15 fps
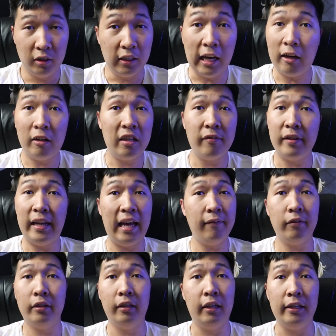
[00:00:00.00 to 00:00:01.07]
I don't even have
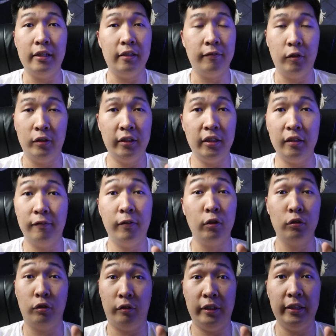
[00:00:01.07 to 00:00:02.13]
the latest fold. This is the
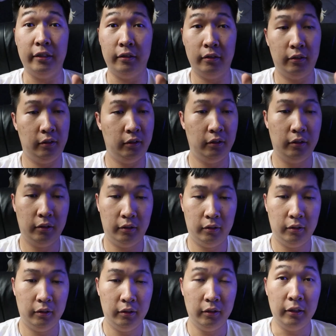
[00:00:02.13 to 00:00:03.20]
Fold 3.
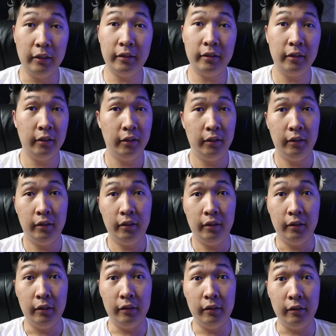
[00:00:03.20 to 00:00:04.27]
This
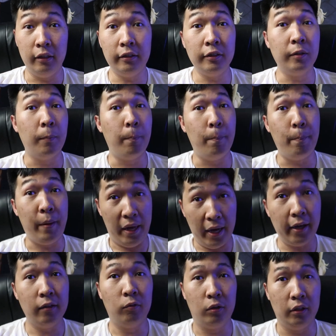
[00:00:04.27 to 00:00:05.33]
is the
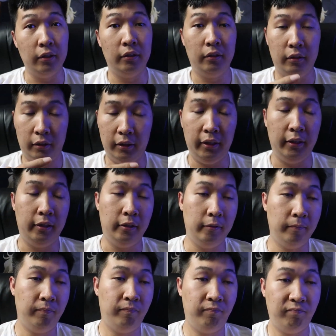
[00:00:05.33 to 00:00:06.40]
bad one that a
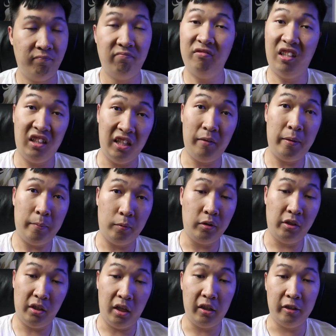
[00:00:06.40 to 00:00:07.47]
lot of people
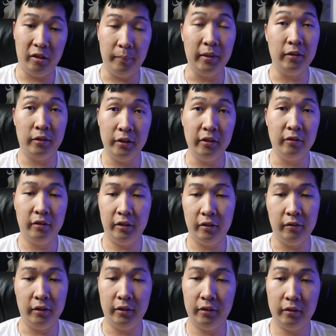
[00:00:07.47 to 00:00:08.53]
are talking about too.
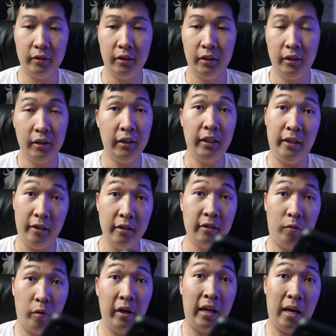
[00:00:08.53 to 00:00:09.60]
So this is
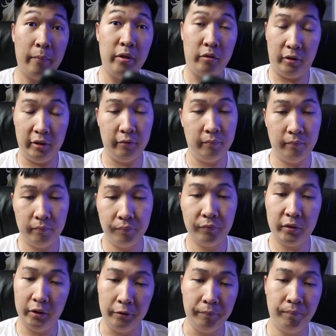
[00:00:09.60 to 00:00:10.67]
the one I'm using.
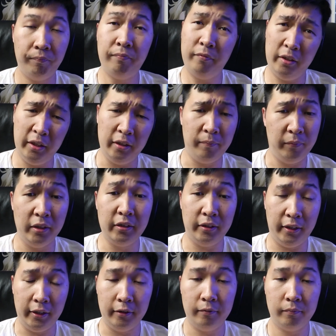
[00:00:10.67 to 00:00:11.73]
So yeah, there's
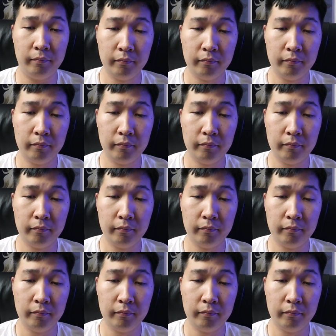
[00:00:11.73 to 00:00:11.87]
that.